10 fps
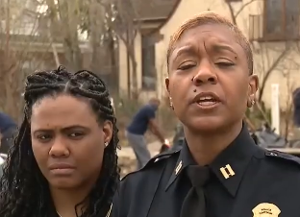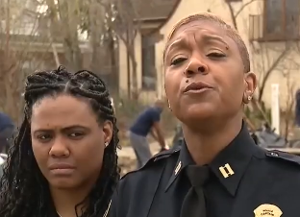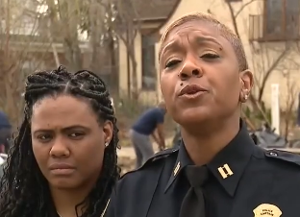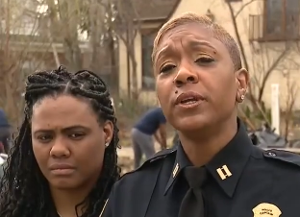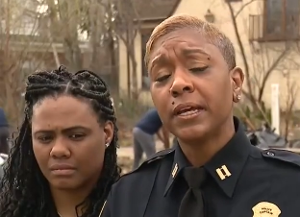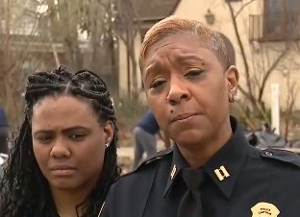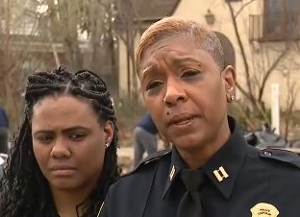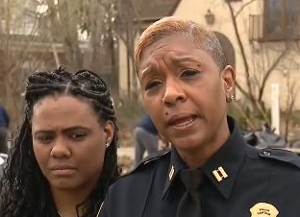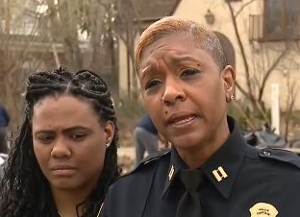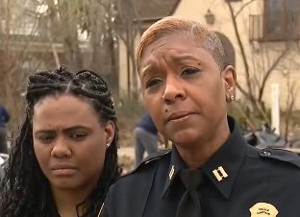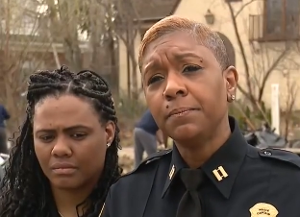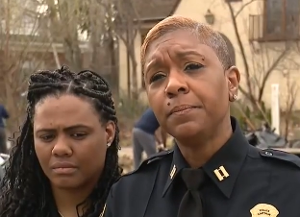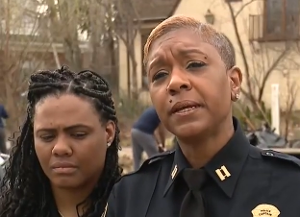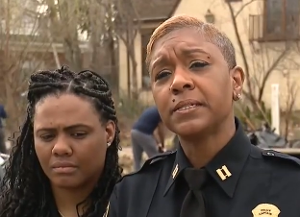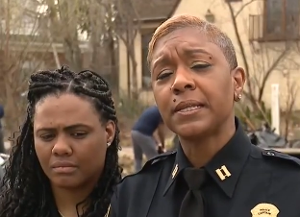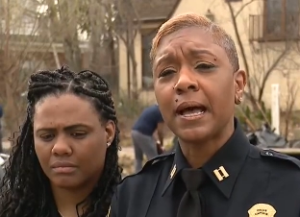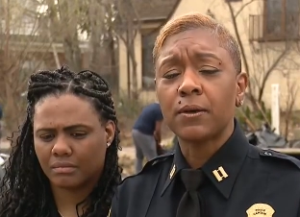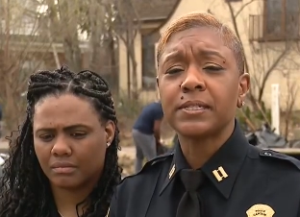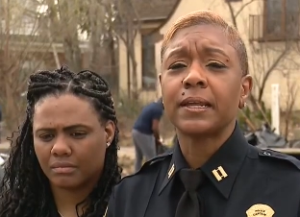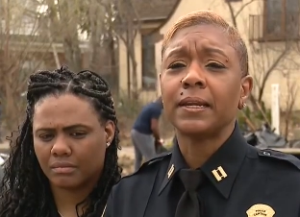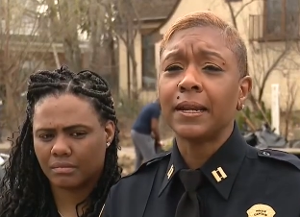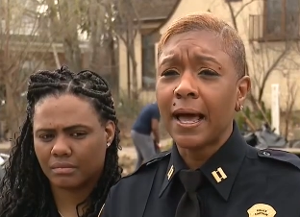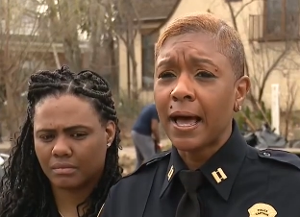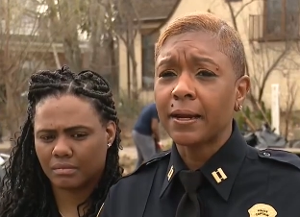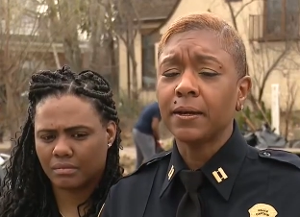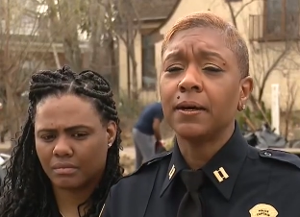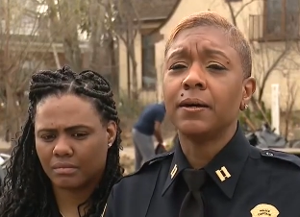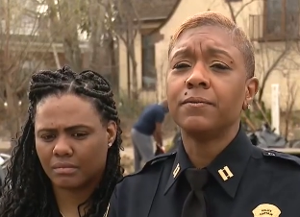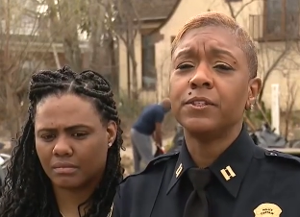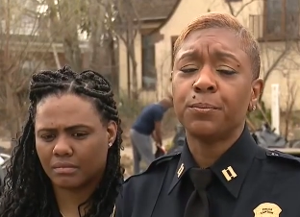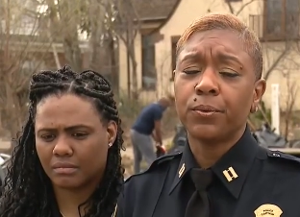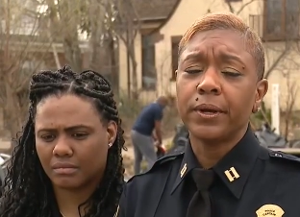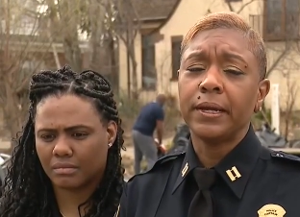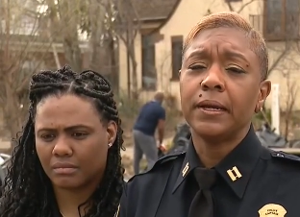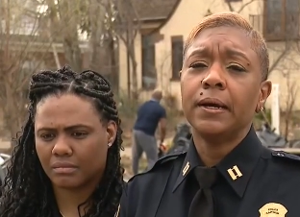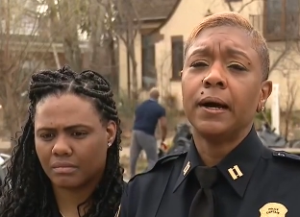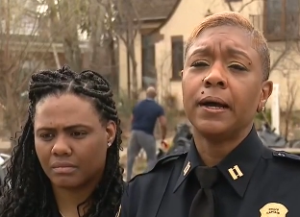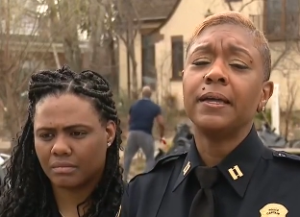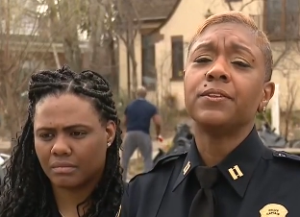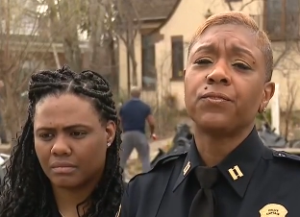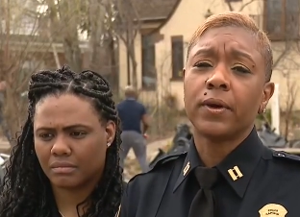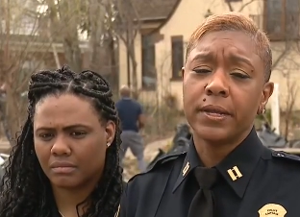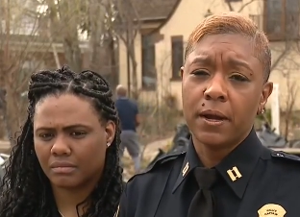Speaker 1: The community complained because the house had a lot of debris uh, in the front